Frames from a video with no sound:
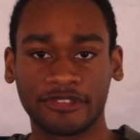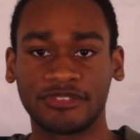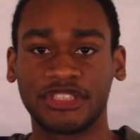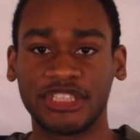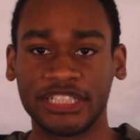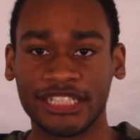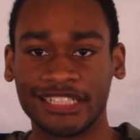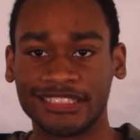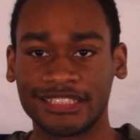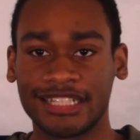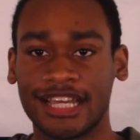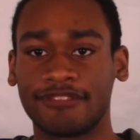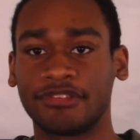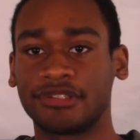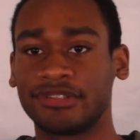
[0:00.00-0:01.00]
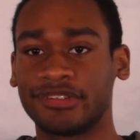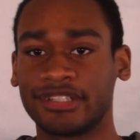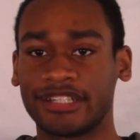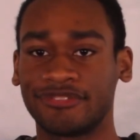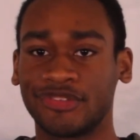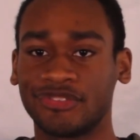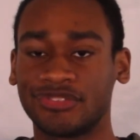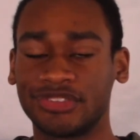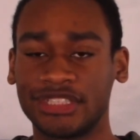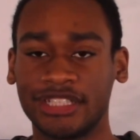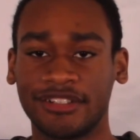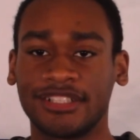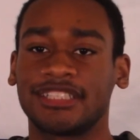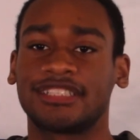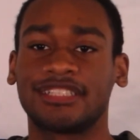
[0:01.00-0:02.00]
of cheese and have a good level of
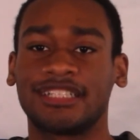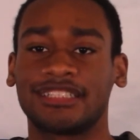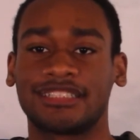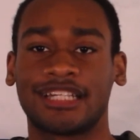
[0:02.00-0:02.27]
seriousness.